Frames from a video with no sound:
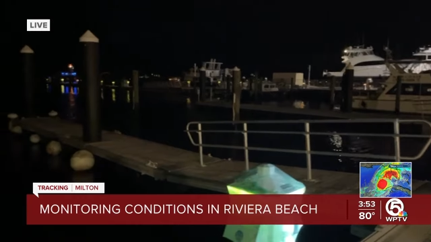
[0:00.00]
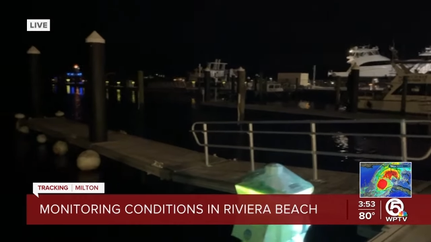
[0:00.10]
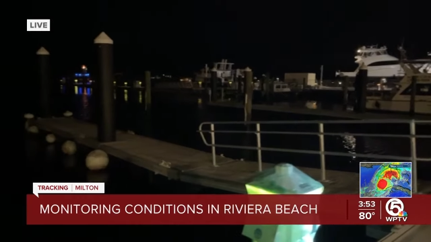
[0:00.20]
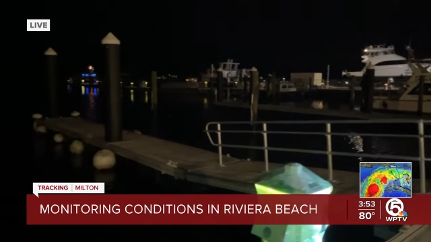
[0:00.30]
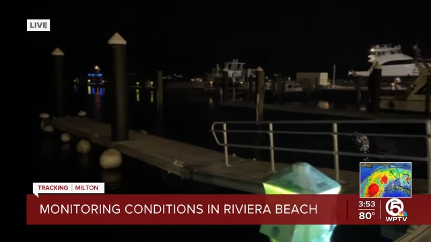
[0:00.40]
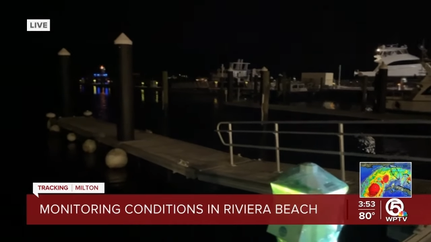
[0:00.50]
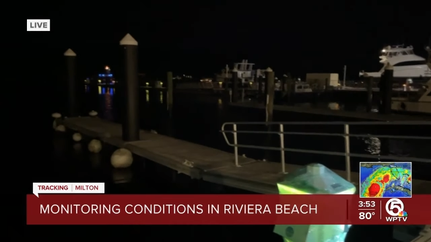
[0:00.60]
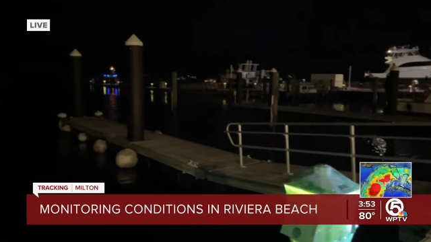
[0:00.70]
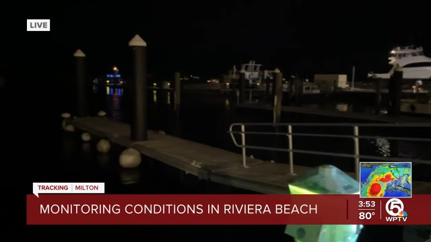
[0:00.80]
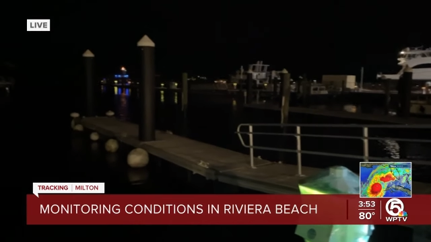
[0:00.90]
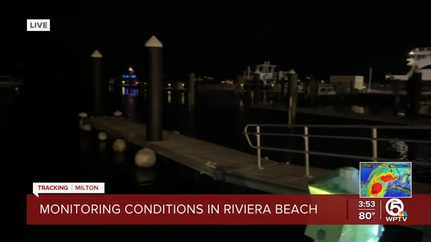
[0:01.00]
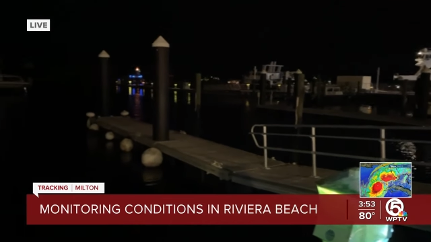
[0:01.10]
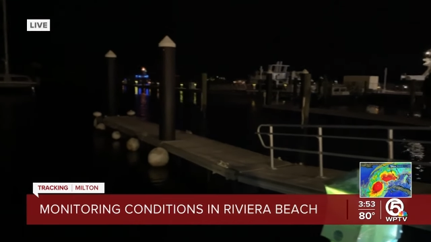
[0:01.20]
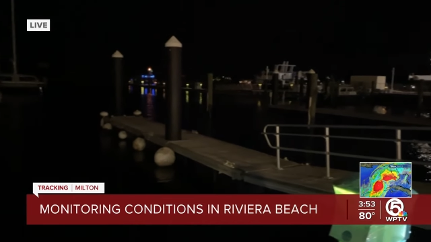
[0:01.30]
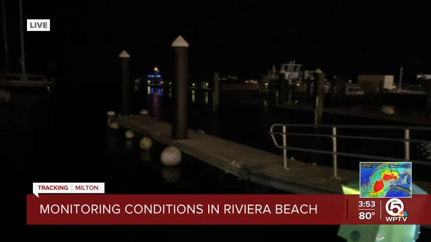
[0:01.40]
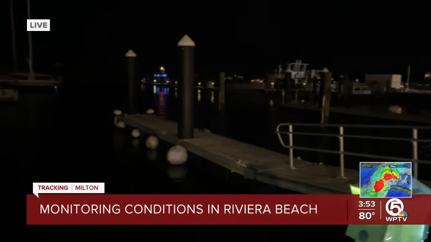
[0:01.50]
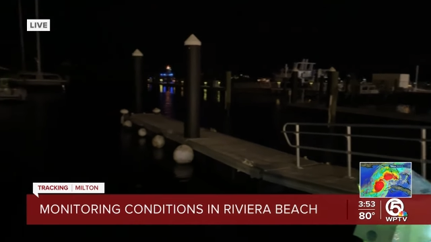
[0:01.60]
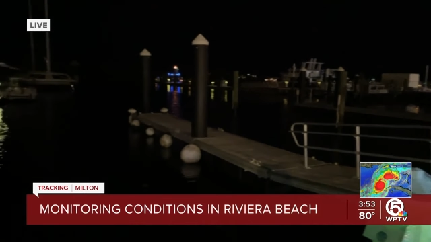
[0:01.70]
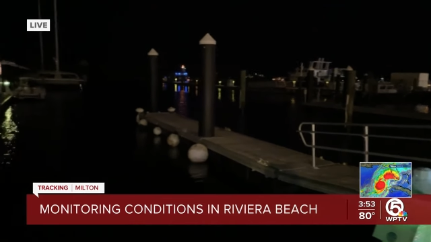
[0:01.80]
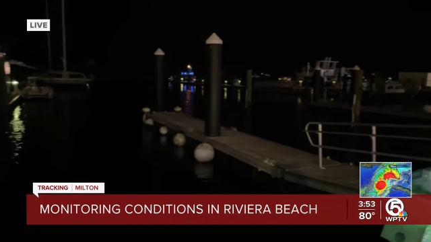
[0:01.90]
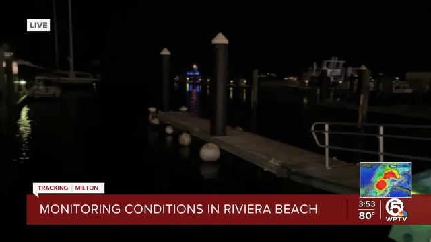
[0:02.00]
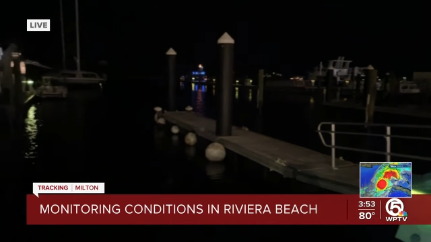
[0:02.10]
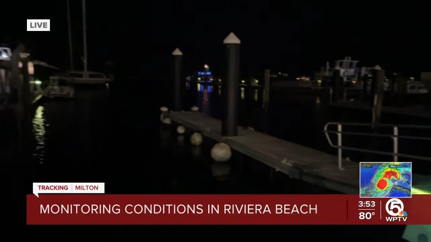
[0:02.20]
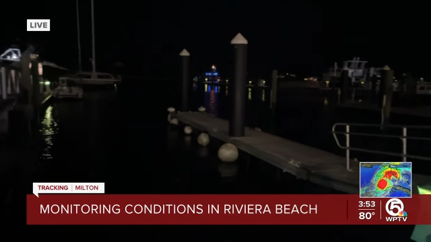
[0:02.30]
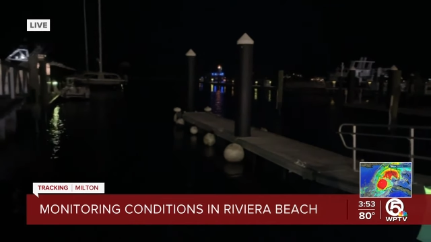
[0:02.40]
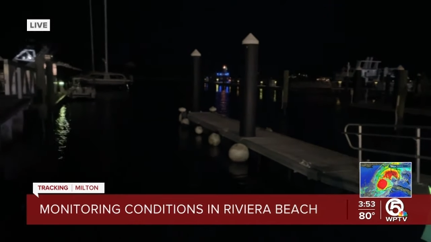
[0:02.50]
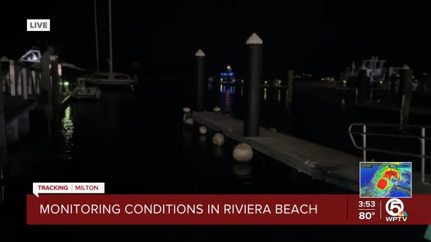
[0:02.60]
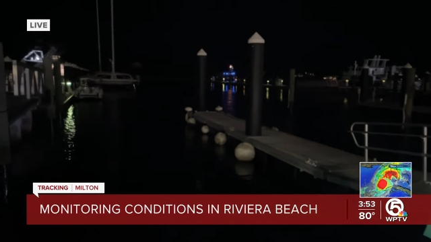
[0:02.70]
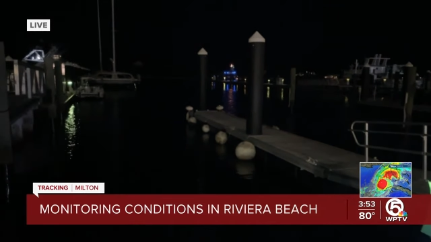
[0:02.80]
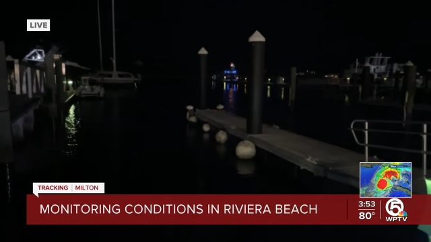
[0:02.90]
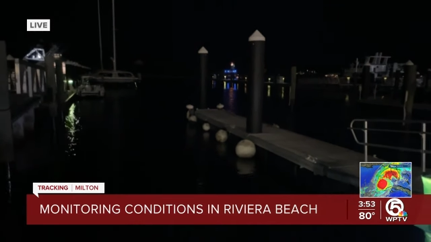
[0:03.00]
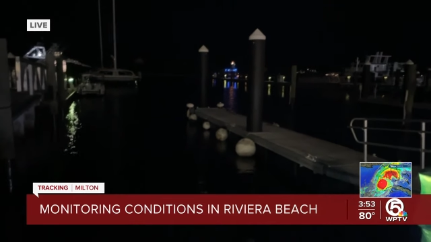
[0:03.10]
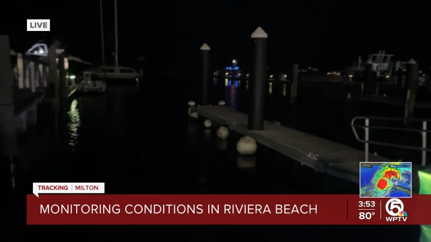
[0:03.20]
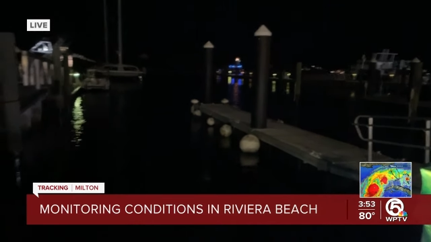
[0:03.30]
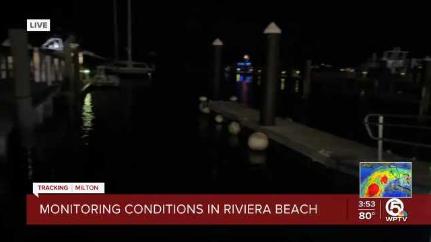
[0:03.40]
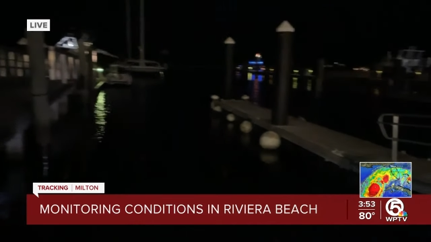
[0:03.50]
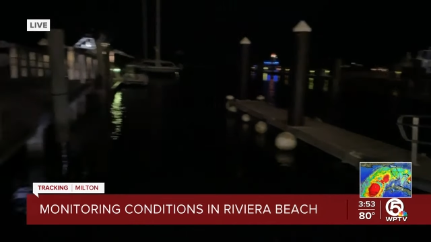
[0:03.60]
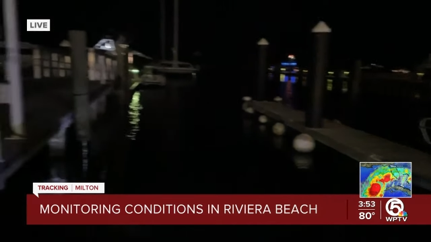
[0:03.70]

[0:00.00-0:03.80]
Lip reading: No face is visible, so there are no lips to read.